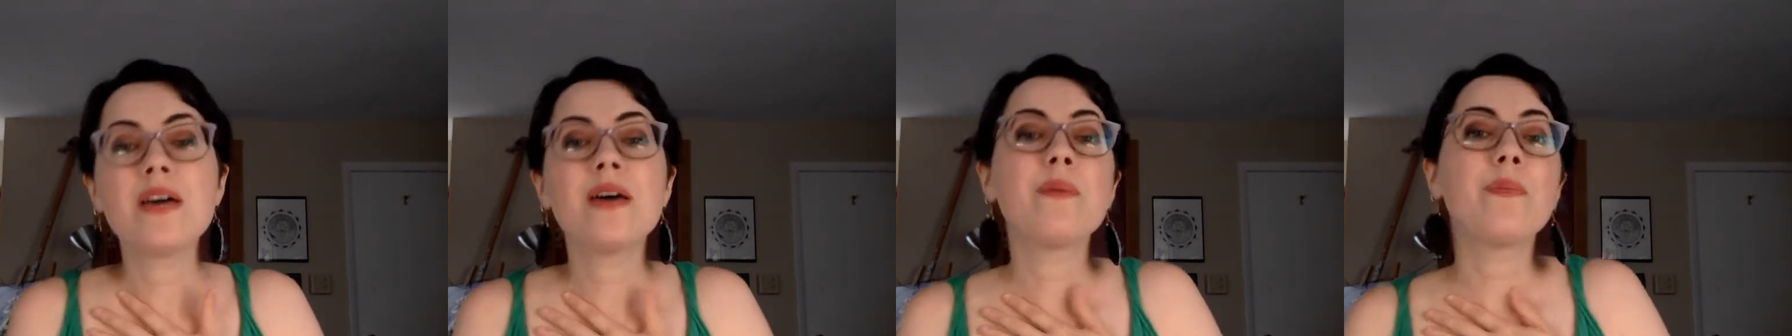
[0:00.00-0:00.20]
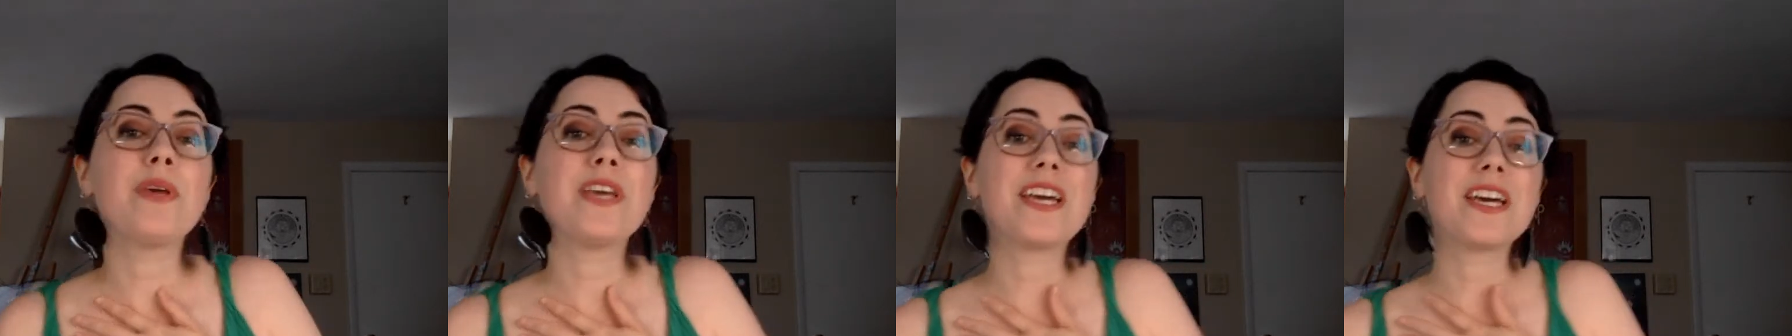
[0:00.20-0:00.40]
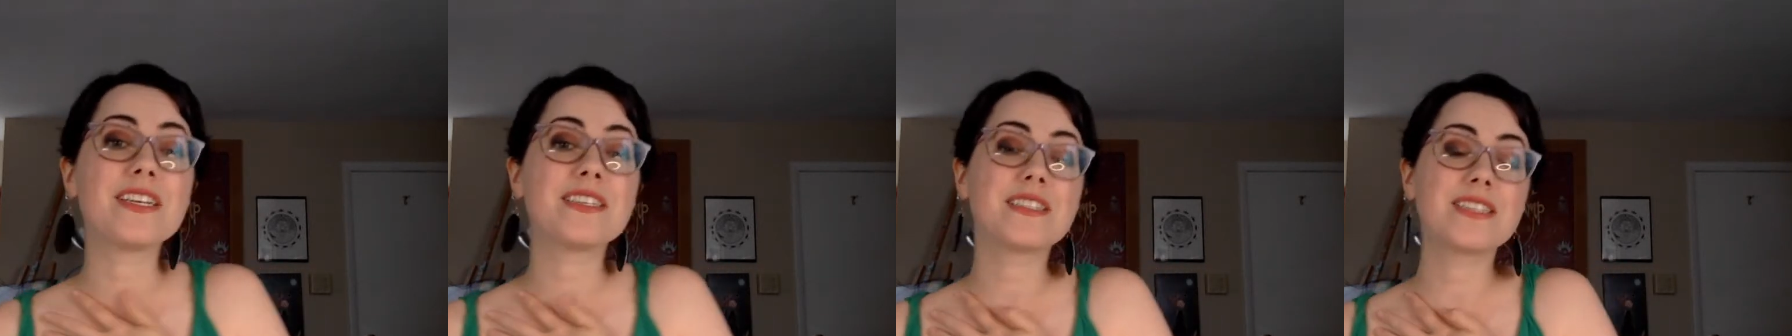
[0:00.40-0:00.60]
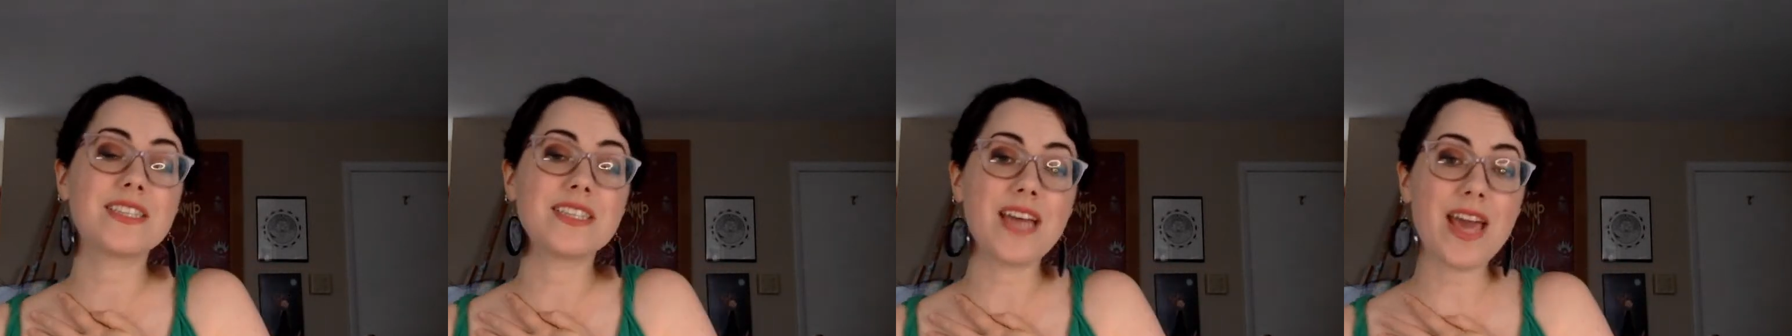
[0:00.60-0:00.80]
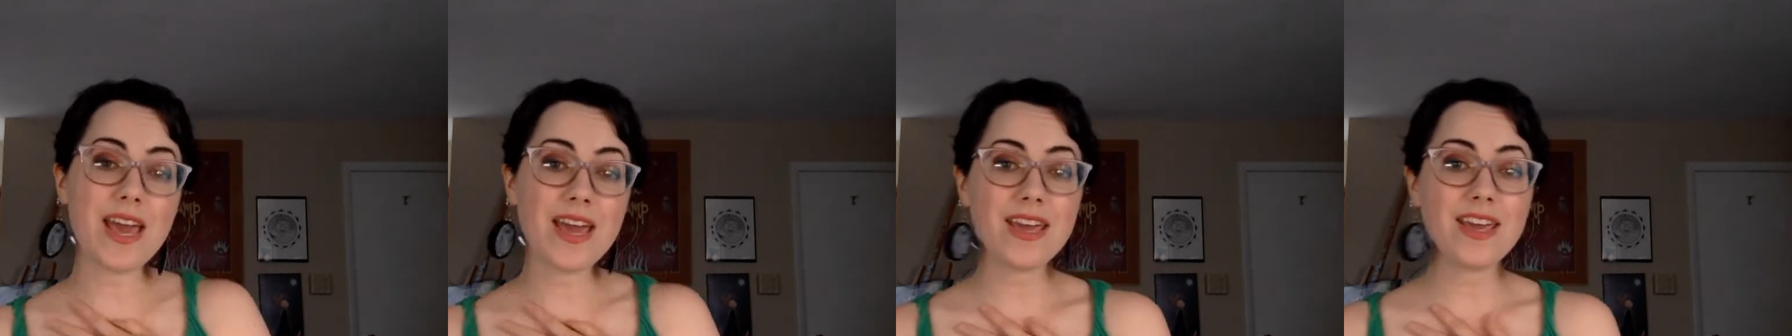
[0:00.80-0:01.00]
because
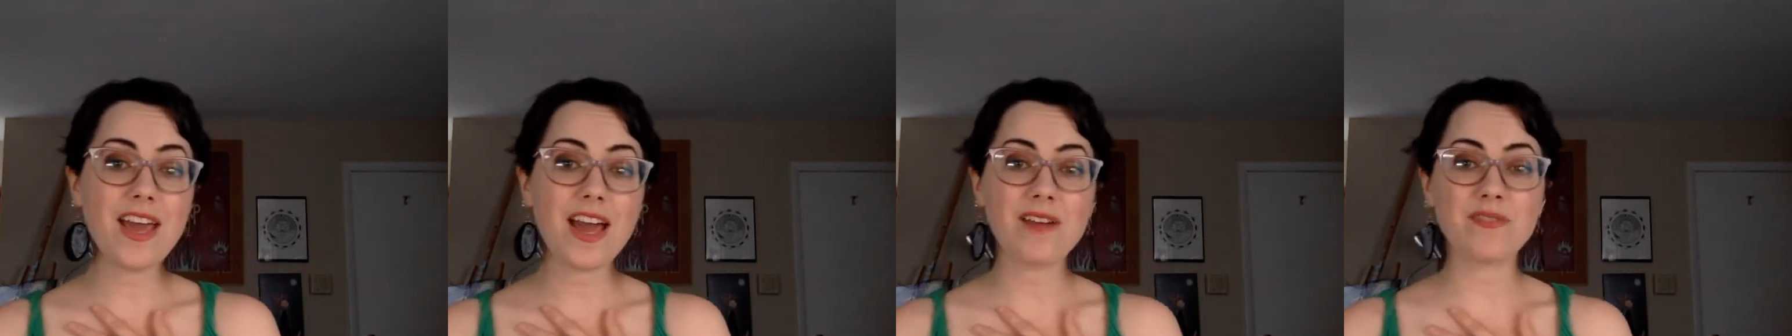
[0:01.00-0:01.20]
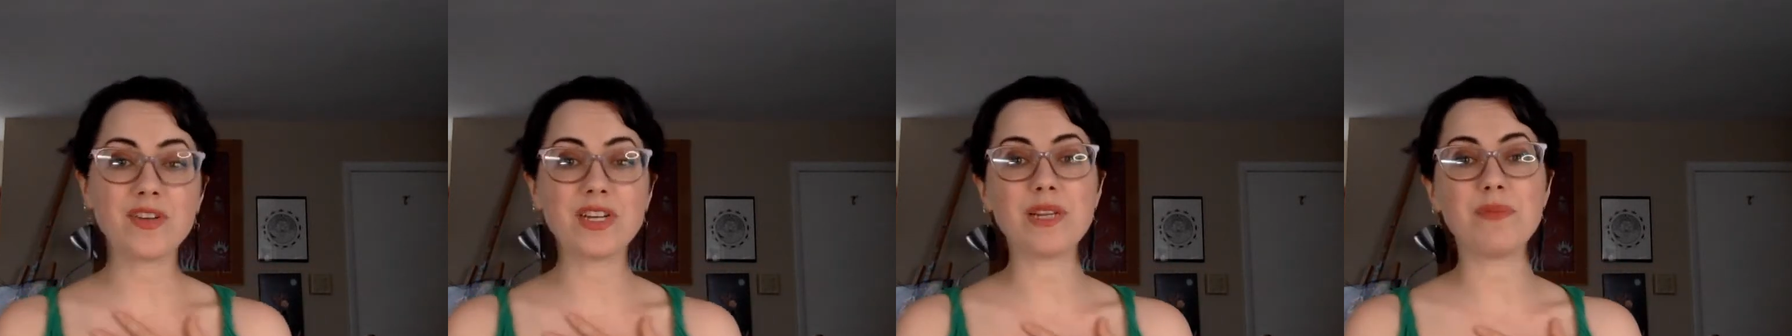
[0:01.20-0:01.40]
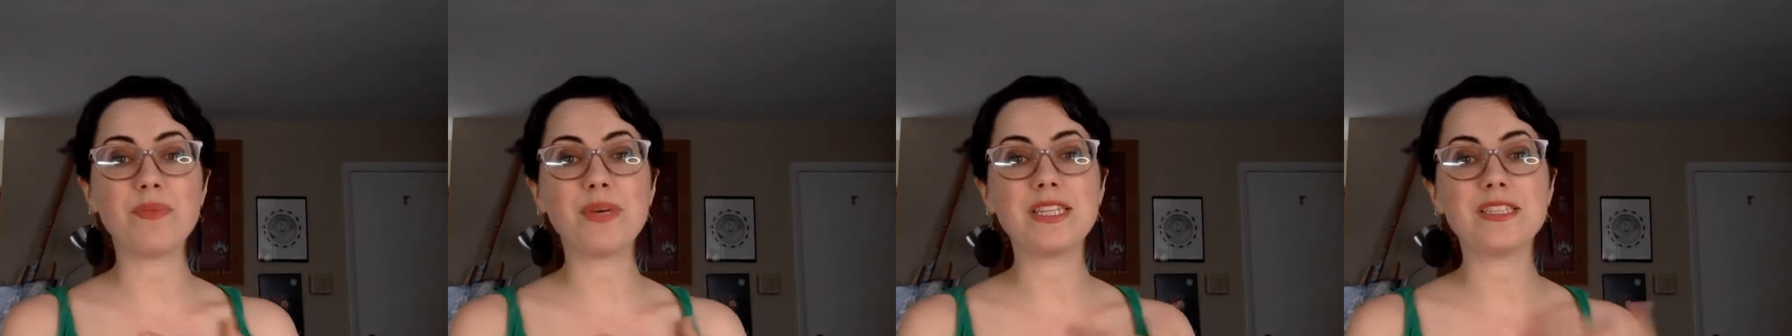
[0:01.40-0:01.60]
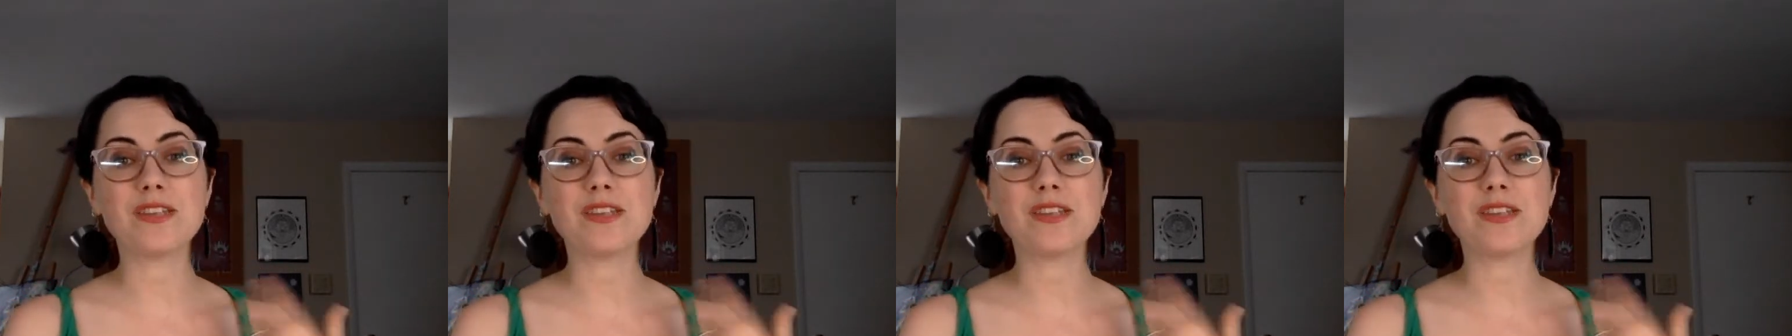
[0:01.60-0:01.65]
today I'm going to be